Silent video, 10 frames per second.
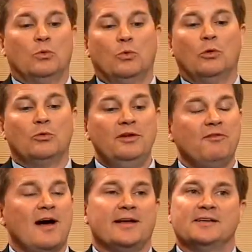what we
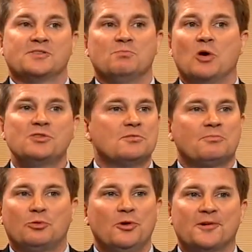find is most
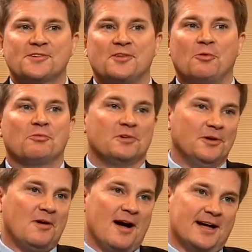employers don't
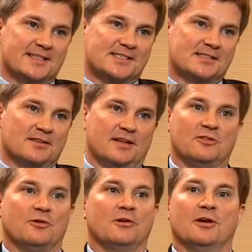realize that
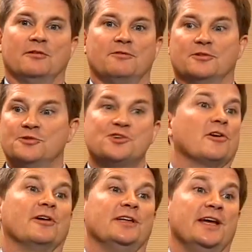they're a
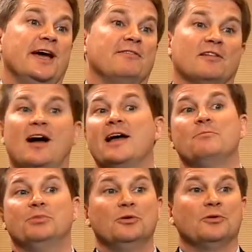fiduciary and they have a
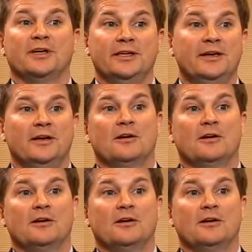liability